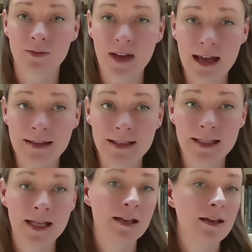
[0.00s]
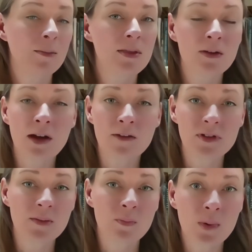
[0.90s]
fast, but they're
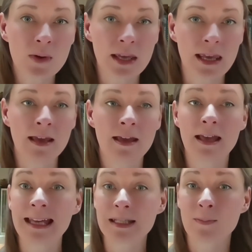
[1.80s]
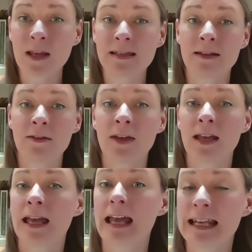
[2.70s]
often bulky, expensive,
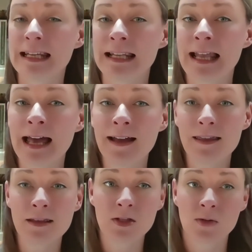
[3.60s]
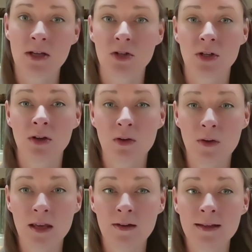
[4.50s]
and lack the structured
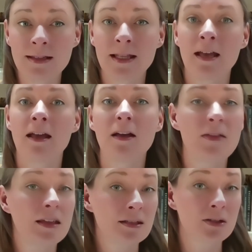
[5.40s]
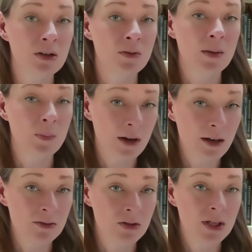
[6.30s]
coherence of this new
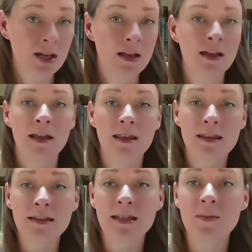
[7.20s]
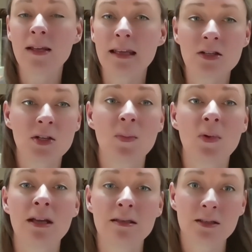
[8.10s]
approach. This simulation
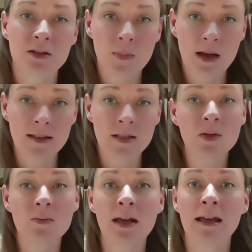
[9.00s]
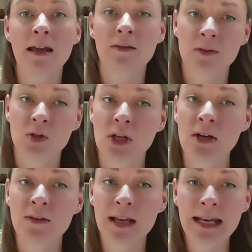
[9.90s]
points to a possible way of
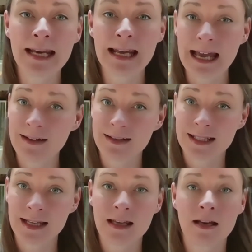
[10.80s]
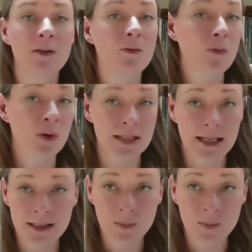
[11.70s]
generating attosecond vortex